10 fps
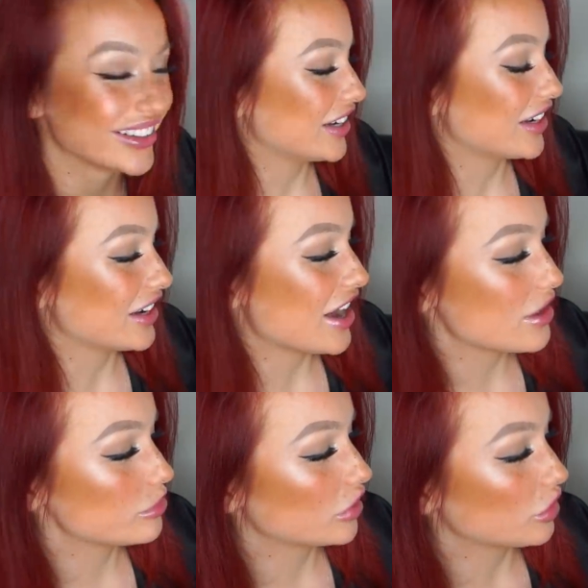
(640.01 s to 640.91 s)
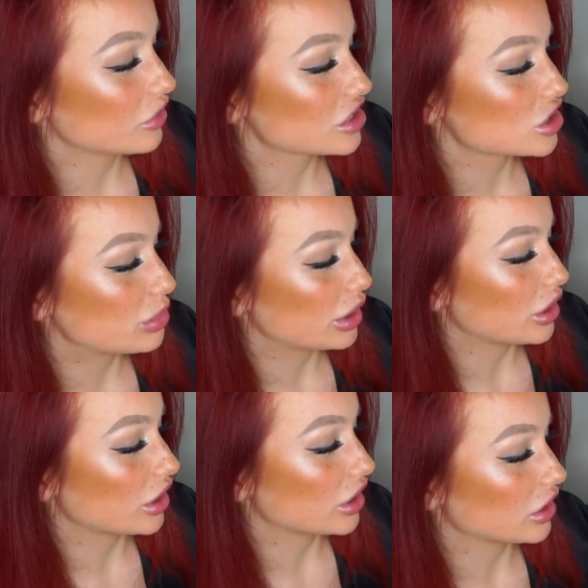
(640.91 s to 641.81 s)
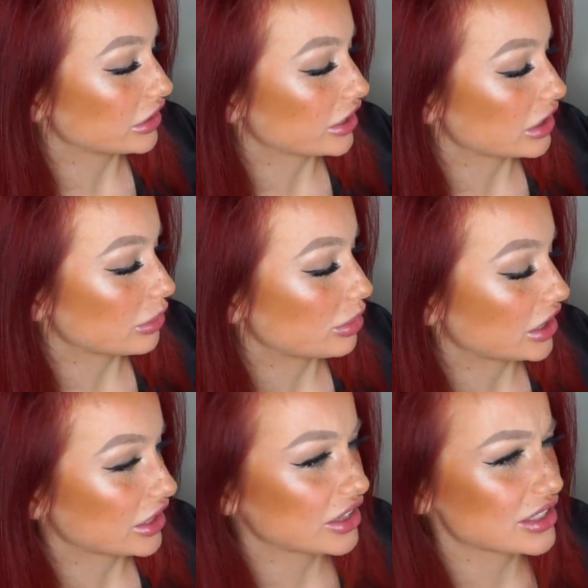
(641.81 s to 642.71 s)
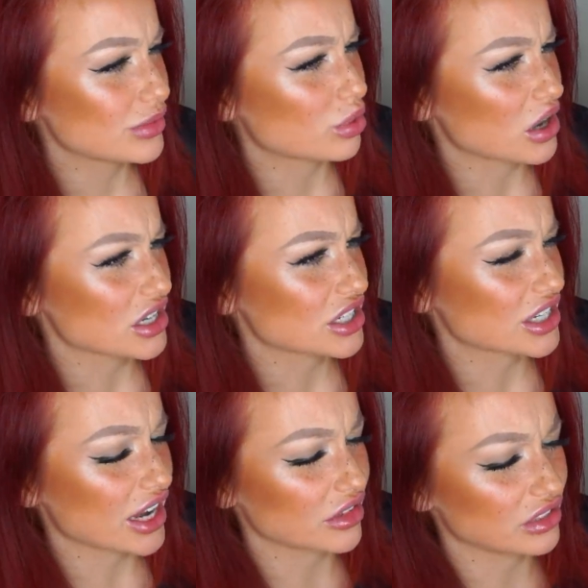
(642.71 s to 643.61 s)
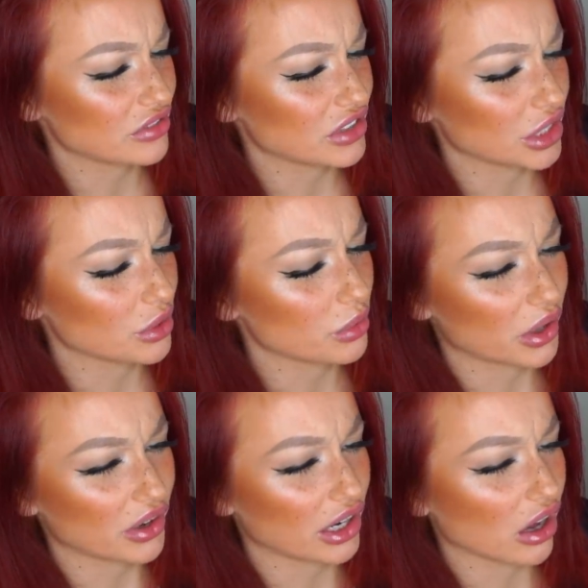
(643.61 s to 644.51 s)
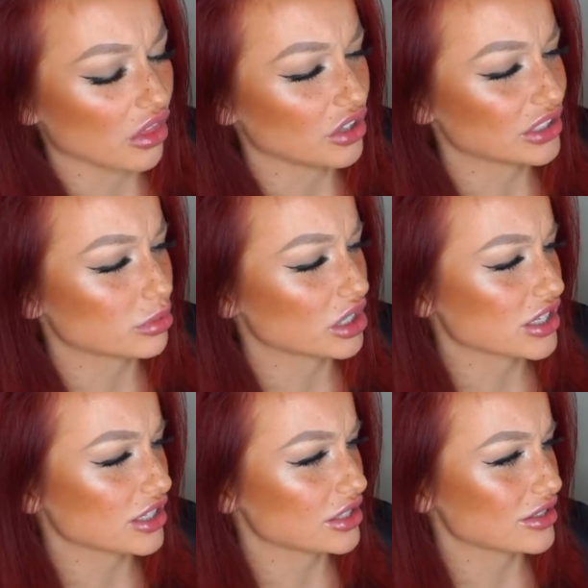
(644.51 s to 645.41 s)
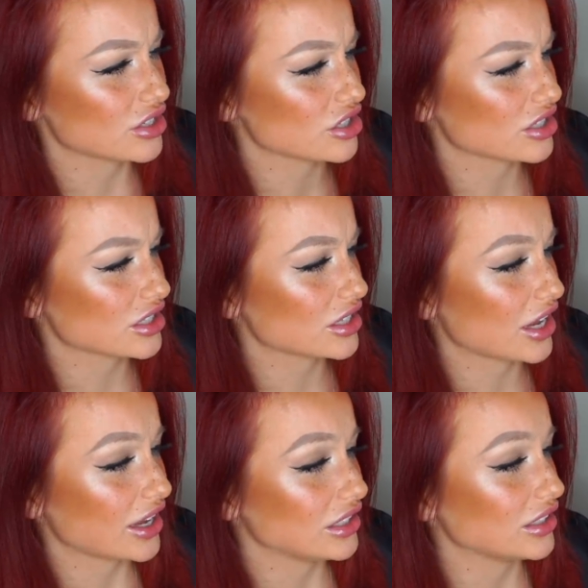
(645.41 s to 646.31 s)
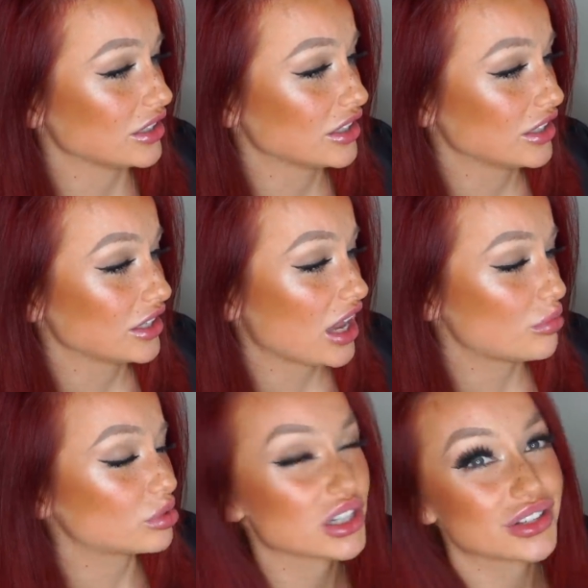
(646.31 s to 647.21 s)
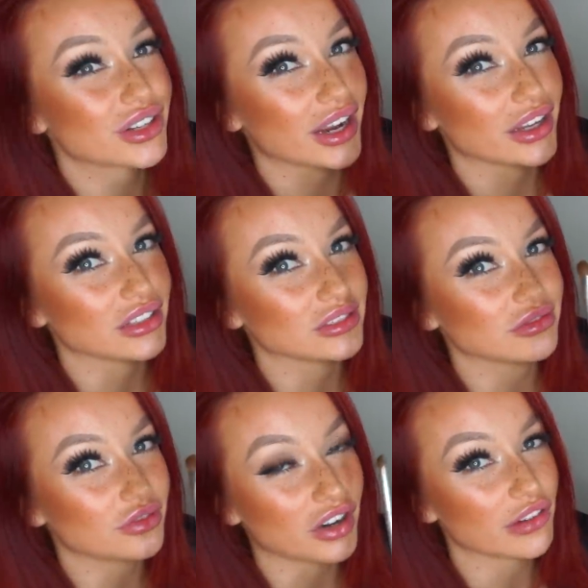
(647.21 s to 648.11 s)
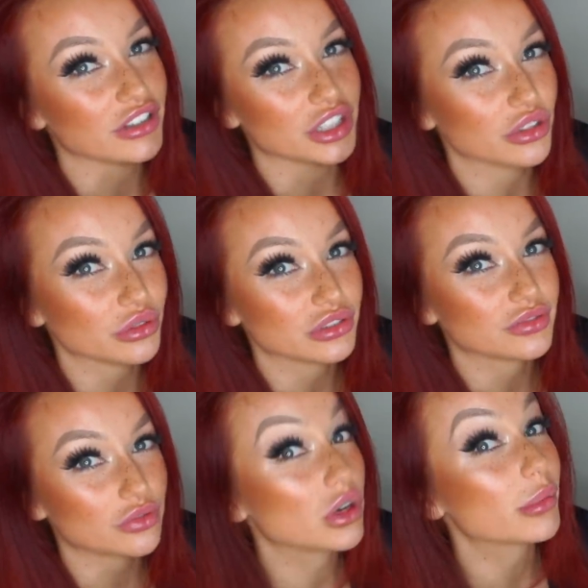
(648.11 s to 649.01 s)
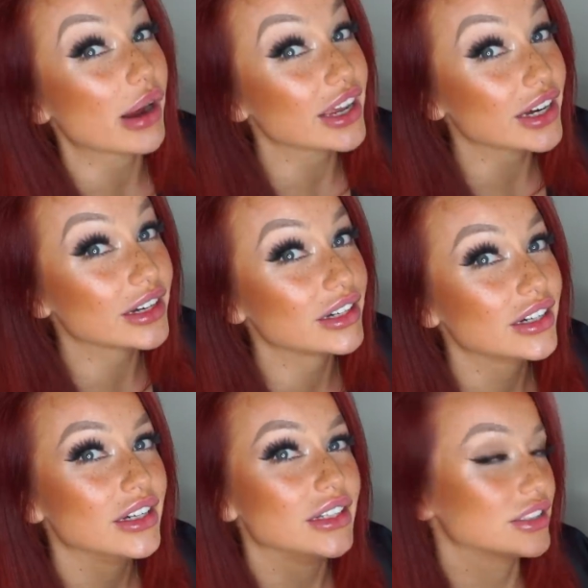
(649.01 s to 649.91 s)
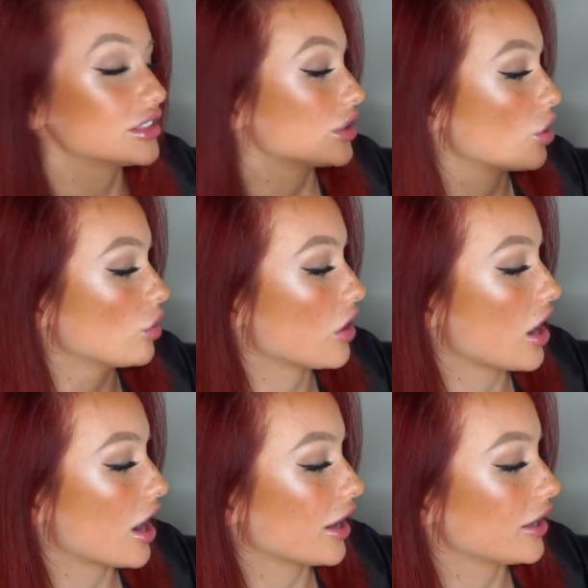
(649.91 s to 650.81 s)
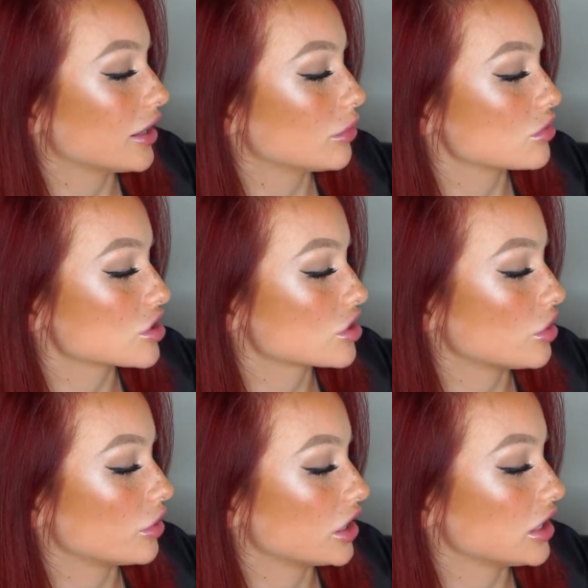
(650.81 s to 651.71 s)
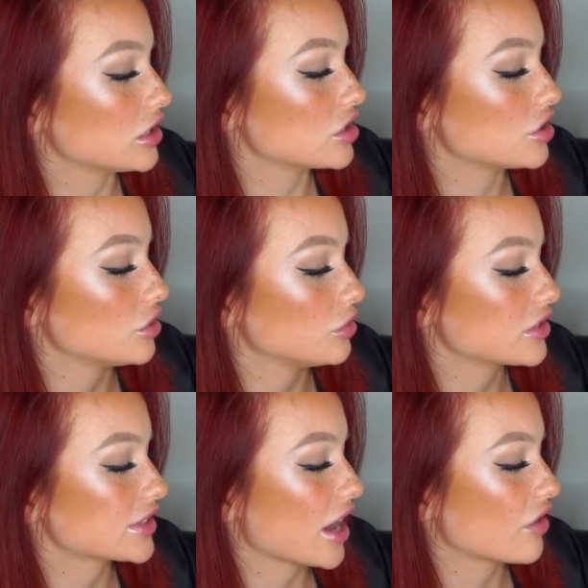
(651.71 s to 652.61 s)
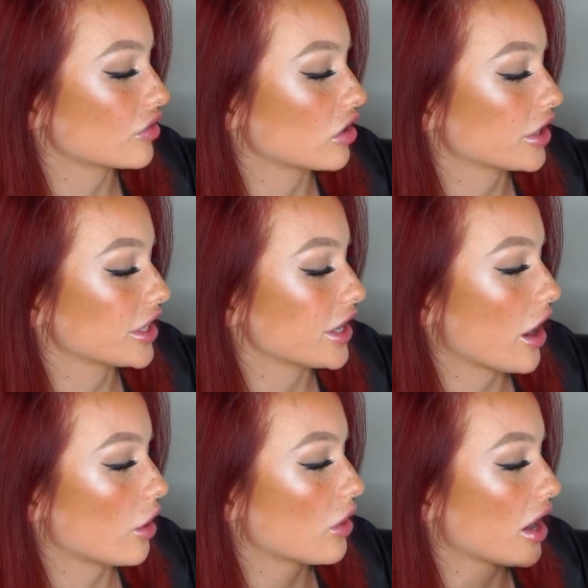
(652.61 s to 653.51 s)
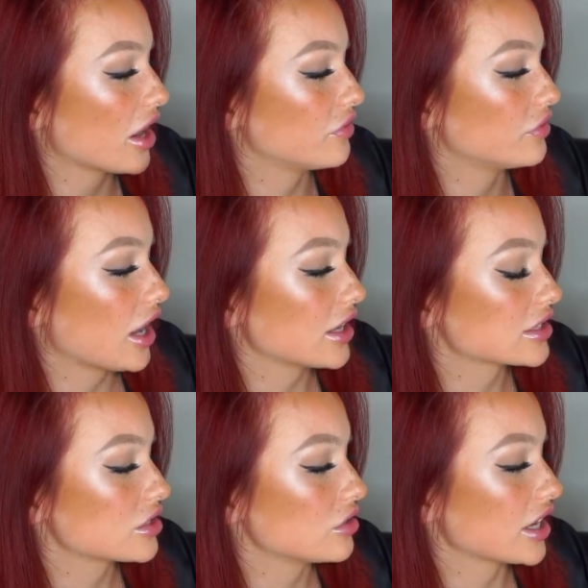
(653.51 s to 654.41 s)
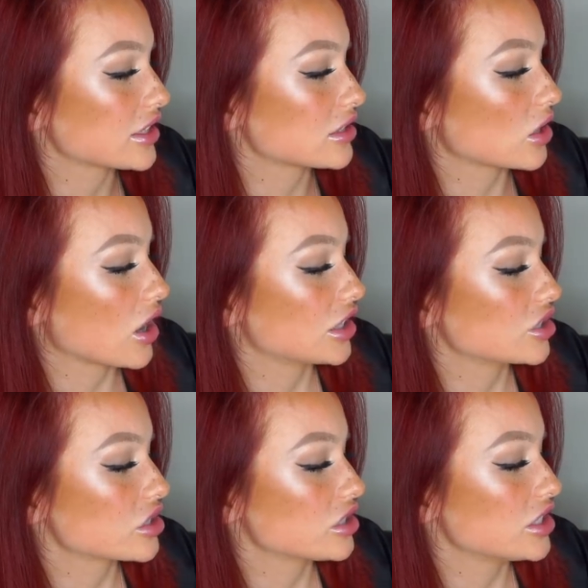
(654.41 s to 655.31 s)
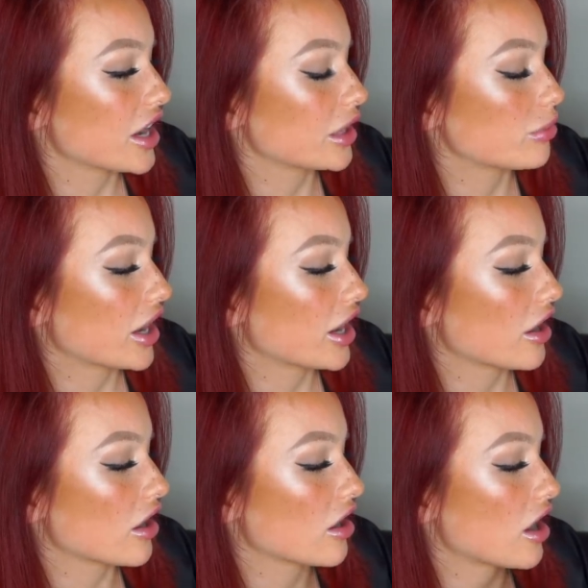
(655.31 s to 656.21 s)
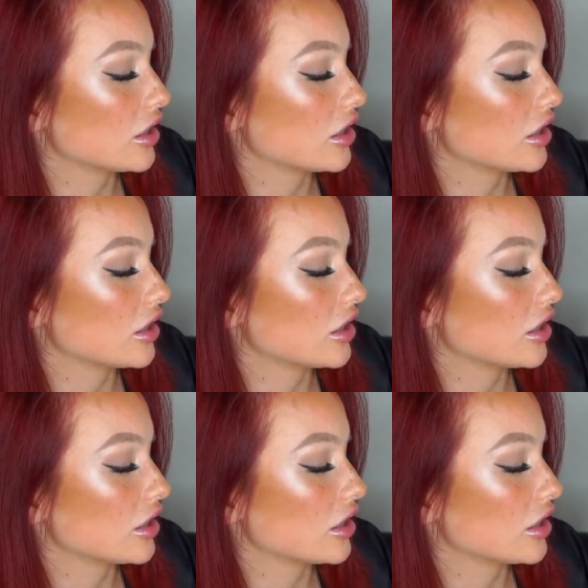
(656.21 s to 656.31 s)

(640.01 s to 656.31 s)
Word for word: Uh, I'm going to put a little bit, this brush, I don't even know where I got this brush. This is just a a brush that I forever use for my hair. So I am just going into saffron now. I, as you guys saw, I just dyed my hair.